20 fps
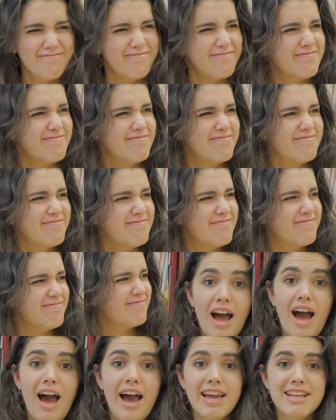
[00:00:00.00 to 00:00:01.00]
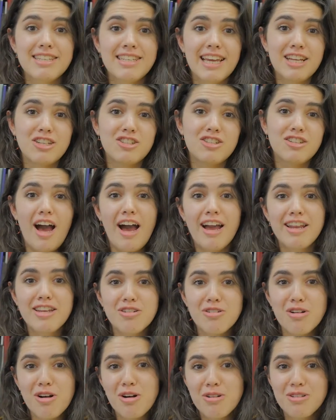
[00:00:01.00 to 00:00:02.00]
Hmm. I teach nine
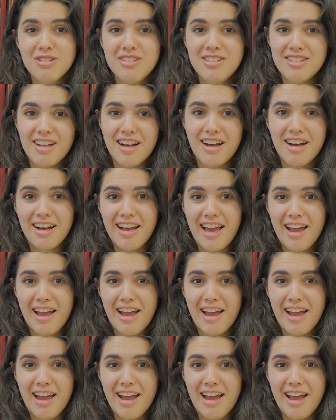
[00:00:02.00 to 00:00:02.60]
year olds uh,